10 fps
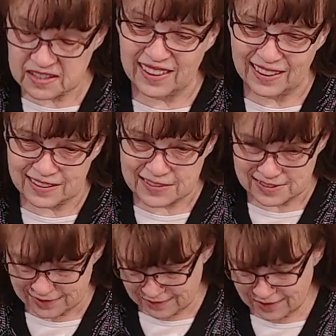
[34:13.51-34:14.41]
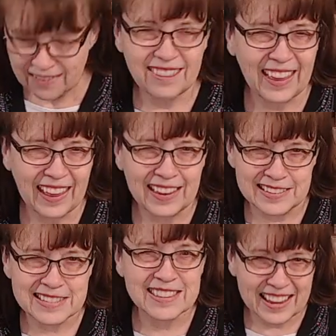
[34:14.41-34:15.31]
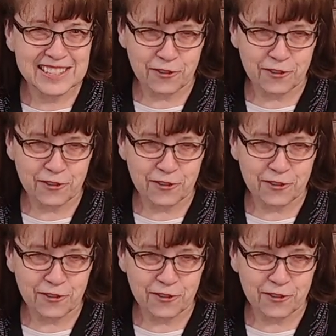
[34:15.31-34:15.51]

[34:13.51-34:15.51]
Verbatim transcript: Thanks. Thanks. Thanks